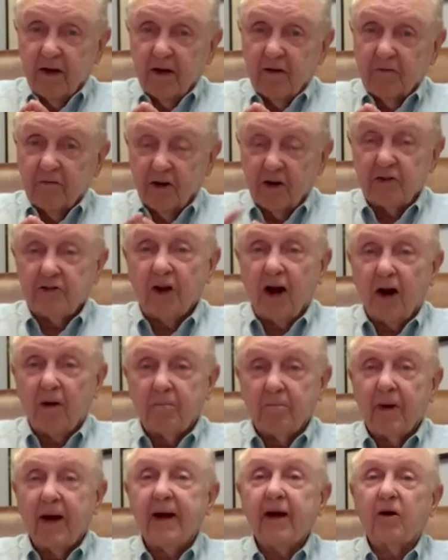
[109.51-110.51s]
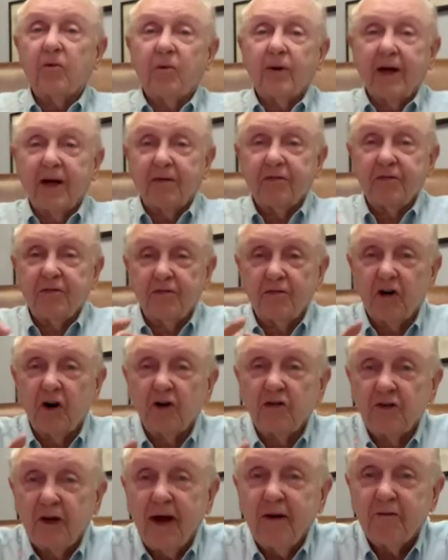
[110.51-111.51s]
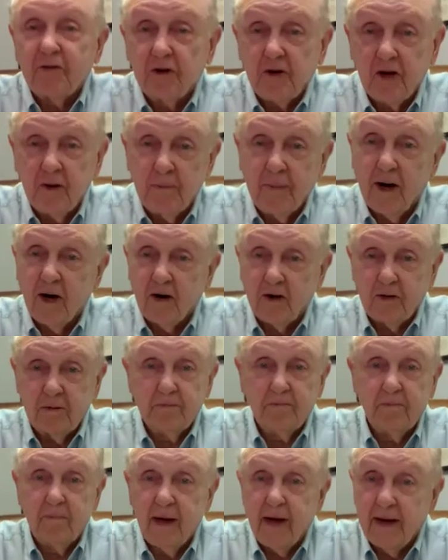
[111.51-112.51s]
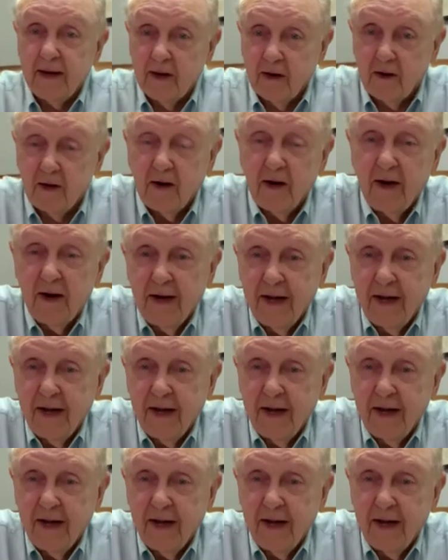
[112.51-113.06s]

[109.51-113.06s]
First, our mayor, we have the first African-American mayor,